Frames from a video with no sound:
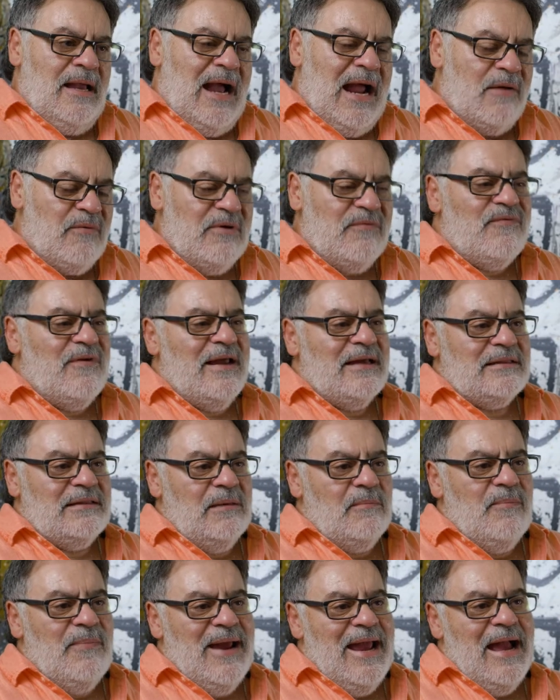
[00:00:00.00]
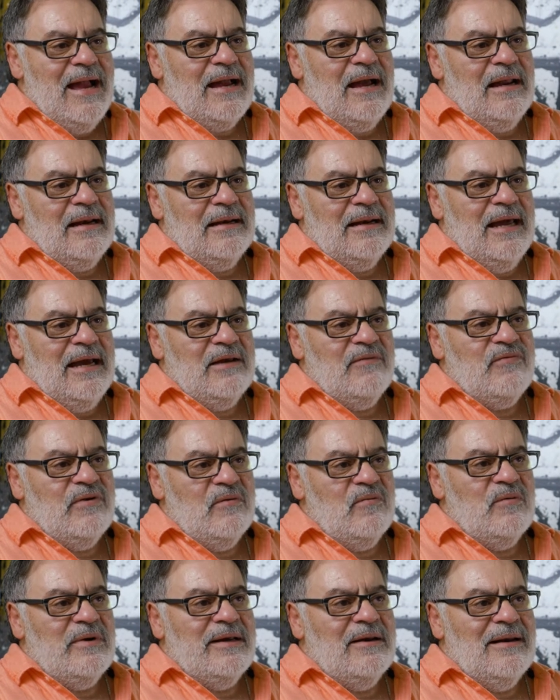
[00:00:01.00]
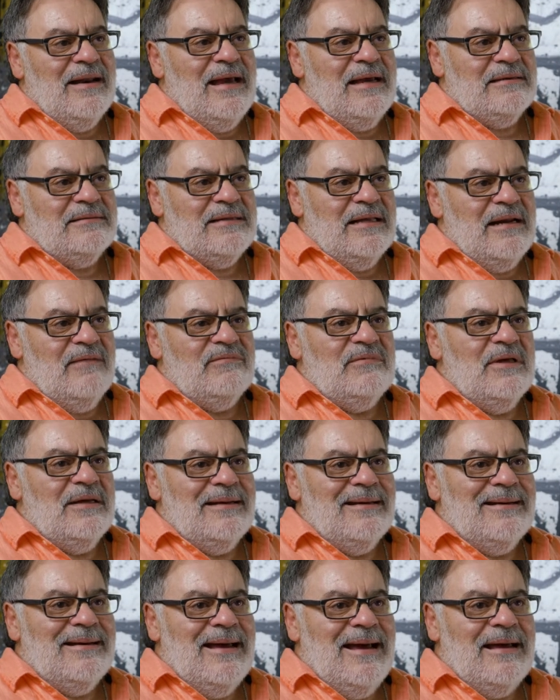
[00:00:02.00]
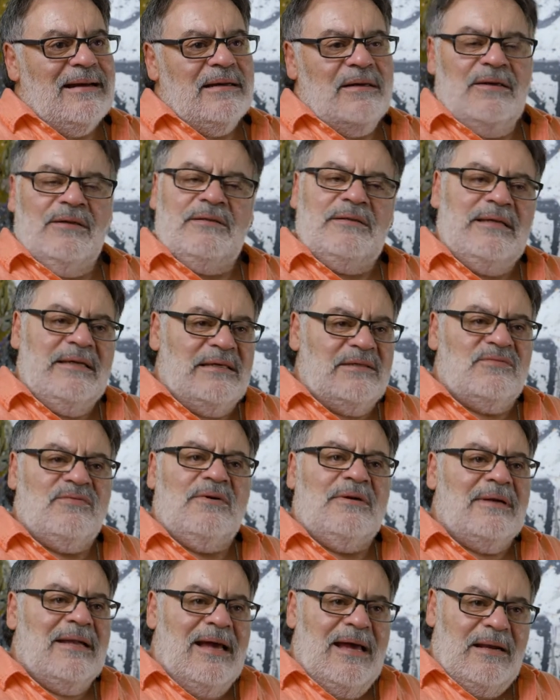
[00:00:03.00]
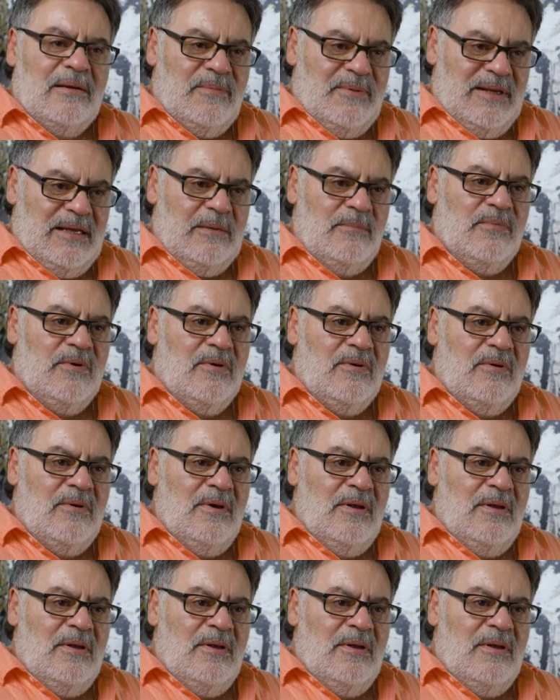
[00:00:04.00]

I reflected back on life and realized that I've done a lot of good things for a lot of people.